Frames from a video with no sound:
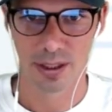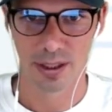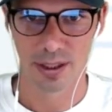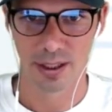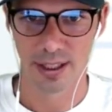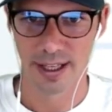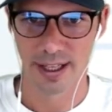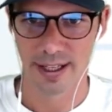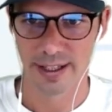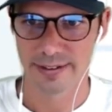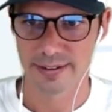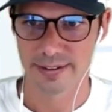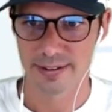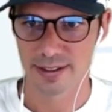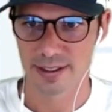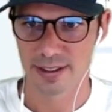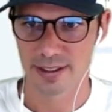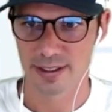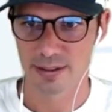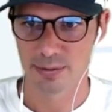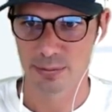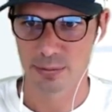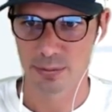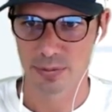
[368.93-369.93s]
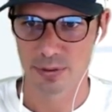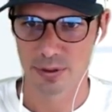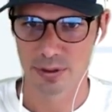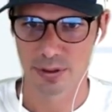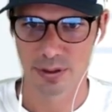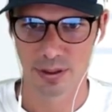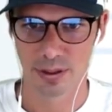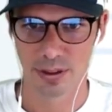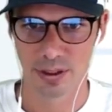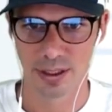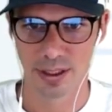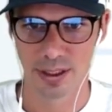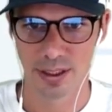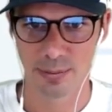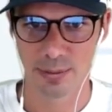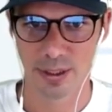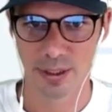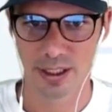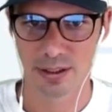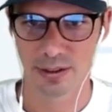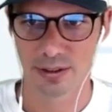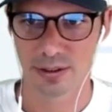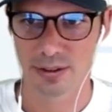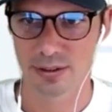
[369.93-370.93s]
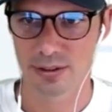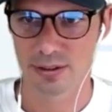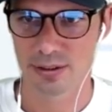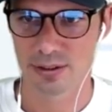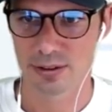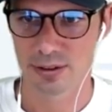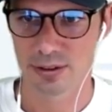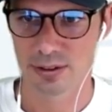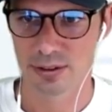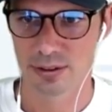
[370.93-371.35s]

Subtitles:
last name, email,